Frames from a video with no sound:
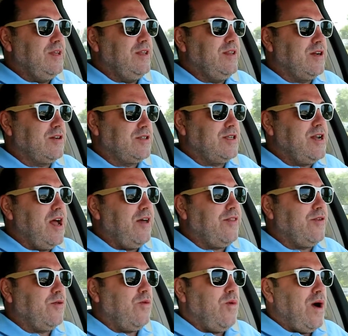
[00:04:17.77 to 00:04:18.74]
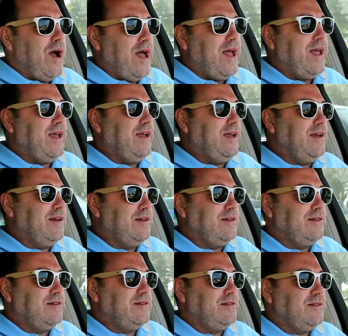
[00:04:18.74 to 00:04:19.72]
there's another way
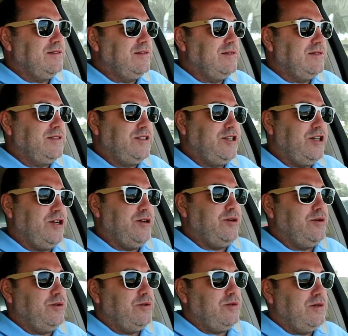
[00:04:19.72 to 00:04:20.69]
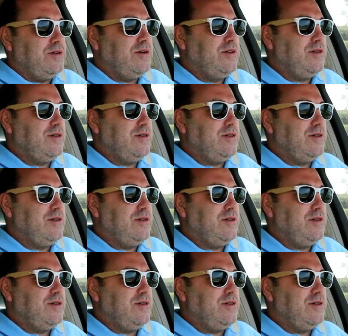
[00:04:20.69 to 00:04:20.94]
to